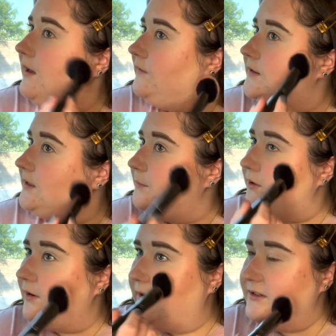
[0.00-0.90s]
and the sleepy
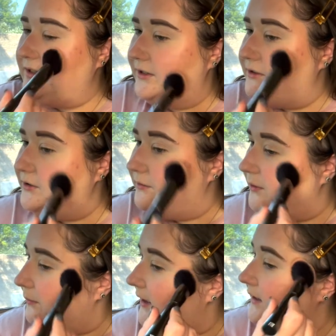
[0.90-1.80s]
crowd started to
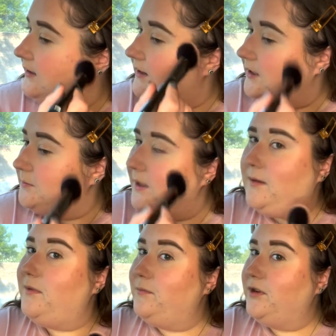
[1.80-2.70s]
awaken and pay
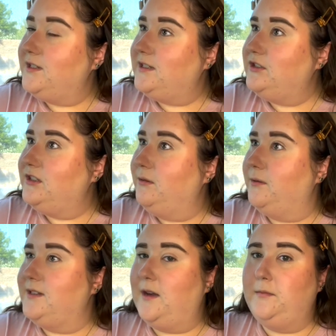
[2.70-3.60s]
a bit more attention to what
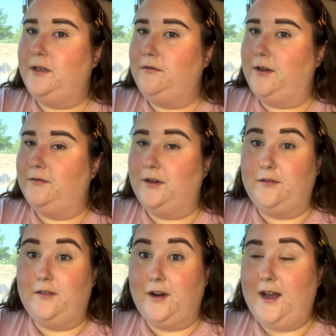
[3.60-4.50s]
was happening right in front
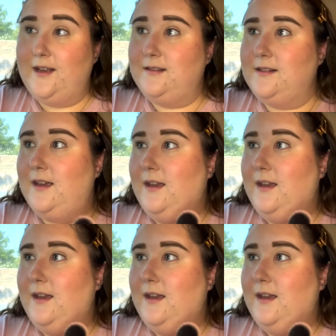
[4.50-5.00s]
of their eyes